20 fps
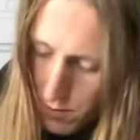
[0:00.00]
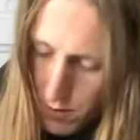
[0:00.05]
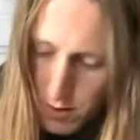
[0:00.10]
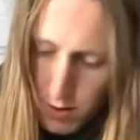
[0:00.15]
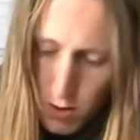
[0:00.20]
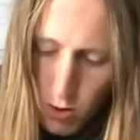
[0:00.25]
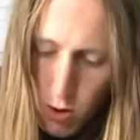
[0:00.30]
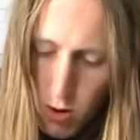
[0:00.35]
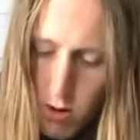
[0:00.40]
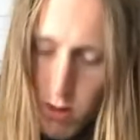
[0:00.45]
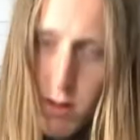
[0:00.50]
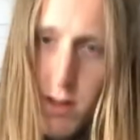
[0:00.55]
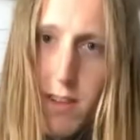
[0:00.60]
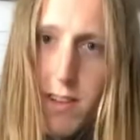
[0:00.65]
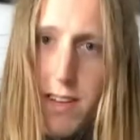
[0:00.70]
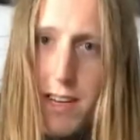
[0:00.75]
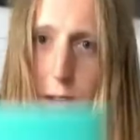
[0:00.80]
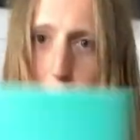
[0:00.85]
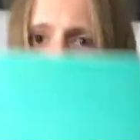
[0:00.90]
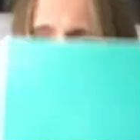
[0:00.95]
Cool, it's
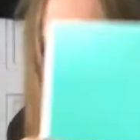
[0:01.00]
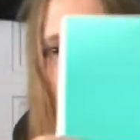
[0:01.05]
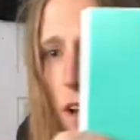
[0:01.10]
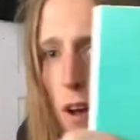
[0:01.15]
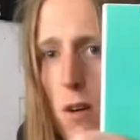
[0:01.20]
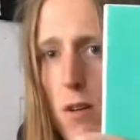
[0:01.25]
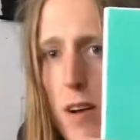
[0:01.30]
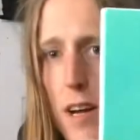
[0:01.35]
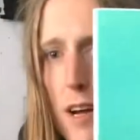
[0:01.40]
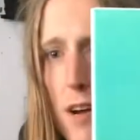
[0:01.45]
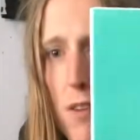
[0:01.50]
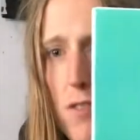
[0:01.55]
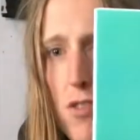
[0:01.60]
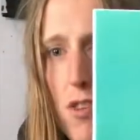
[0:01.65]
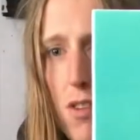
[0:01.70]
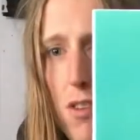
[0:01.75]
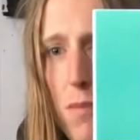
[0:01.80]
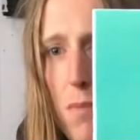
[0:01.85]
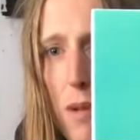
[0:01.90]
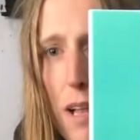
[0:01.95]
like a window, here it's
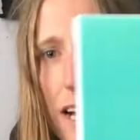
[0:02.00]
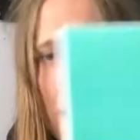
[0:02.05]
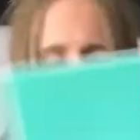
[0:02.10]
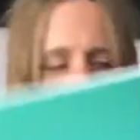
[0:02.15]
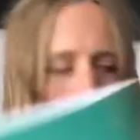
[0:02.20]
just a black